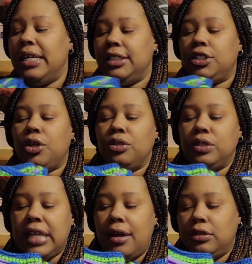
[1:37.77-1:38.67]
it
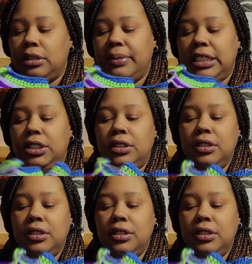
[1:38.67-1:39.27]
turns out to be